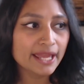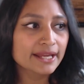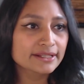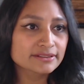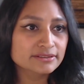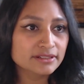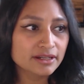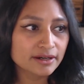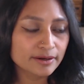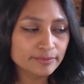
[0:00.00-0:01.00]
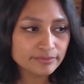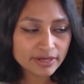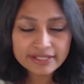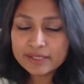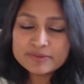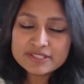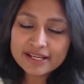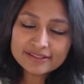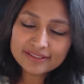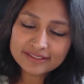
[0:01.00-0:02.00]
And I keep
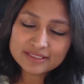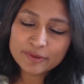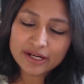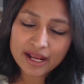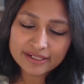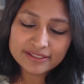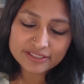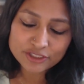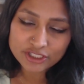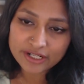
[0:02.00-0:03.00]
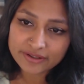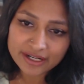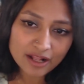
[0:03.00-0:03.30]
saying this, but I need to share it.